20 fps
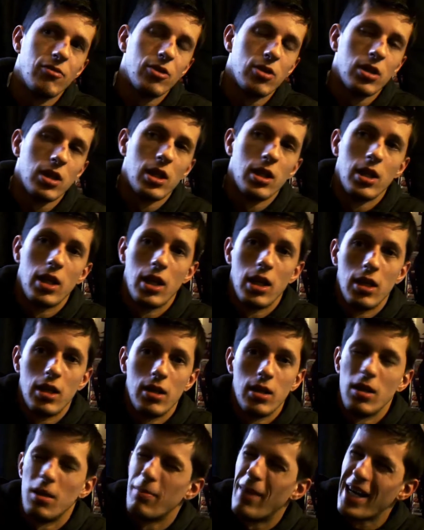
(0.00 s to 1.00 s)
for a gun,
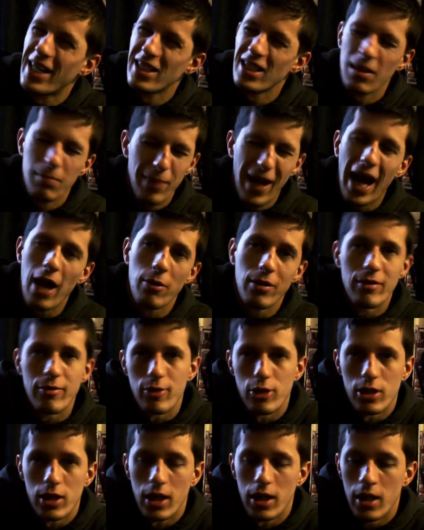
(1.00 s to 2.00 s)
a battery
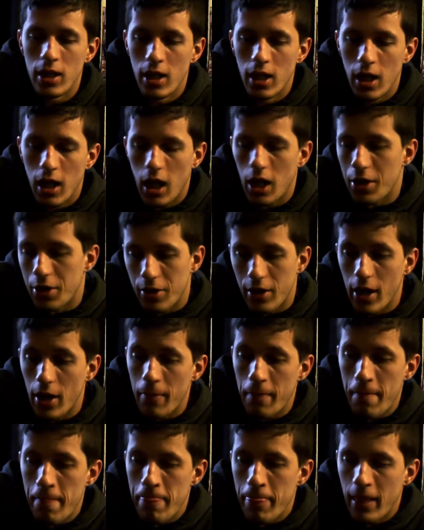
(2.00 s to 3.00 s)
for a gun. I don't know.
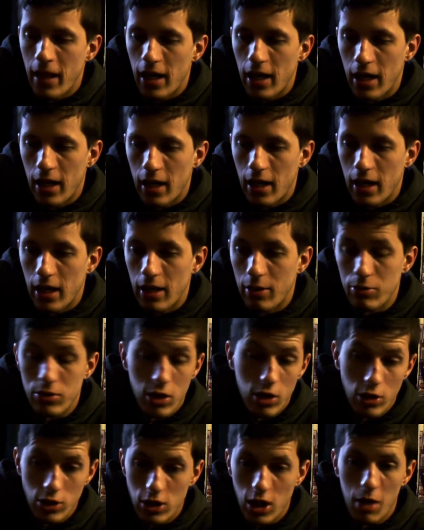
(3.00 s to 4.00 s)
It was a
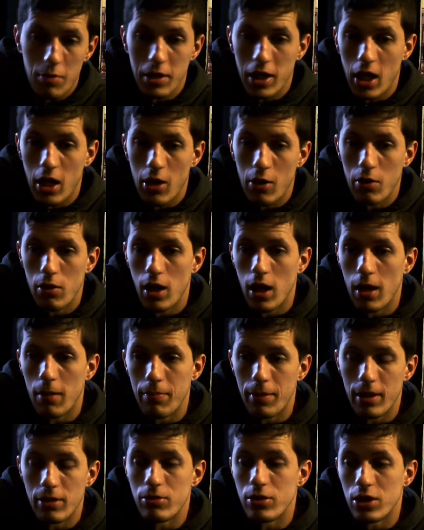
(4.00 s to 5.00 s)
long time ago,
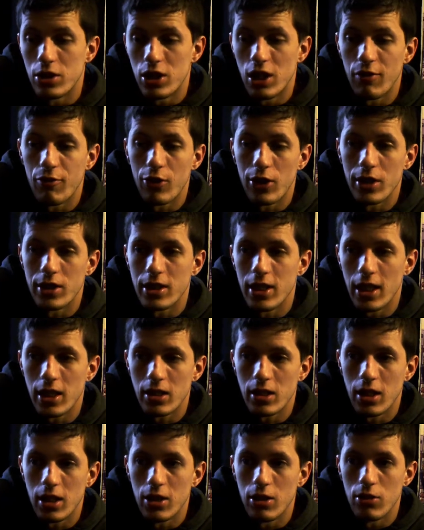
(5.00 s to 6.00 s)
but it was a
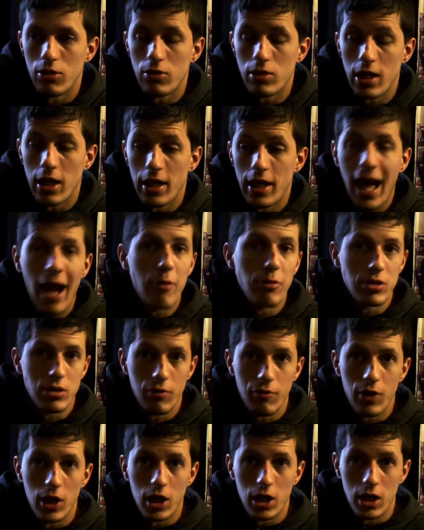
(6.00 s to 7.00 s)
G36 I used, and that was a
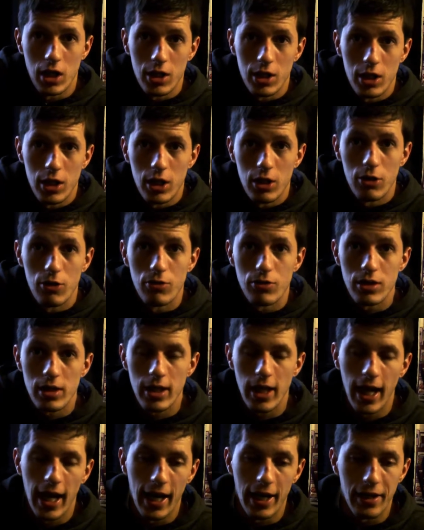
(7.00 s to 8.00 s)
fun gun to use.
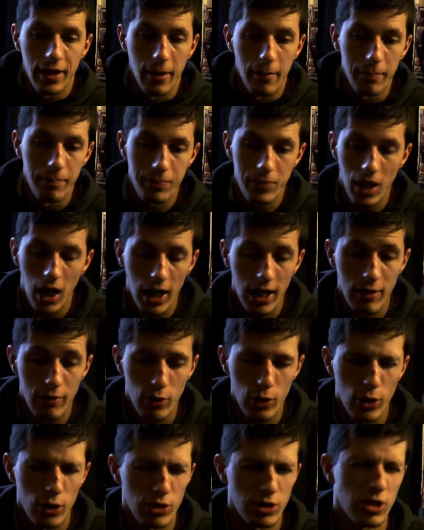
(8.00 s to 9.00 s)
And I have
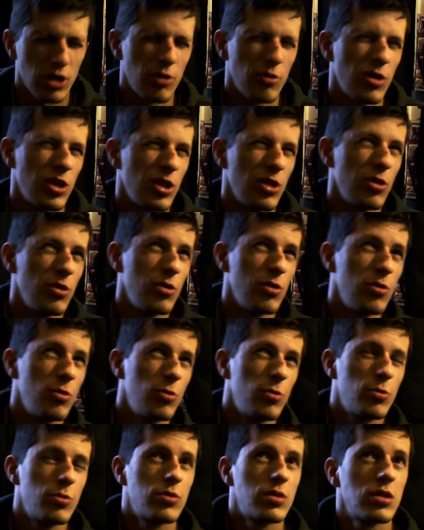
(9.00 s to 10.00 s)
also
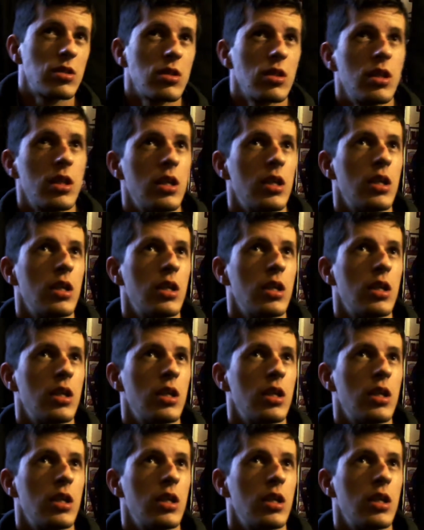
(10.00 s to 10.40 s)
used,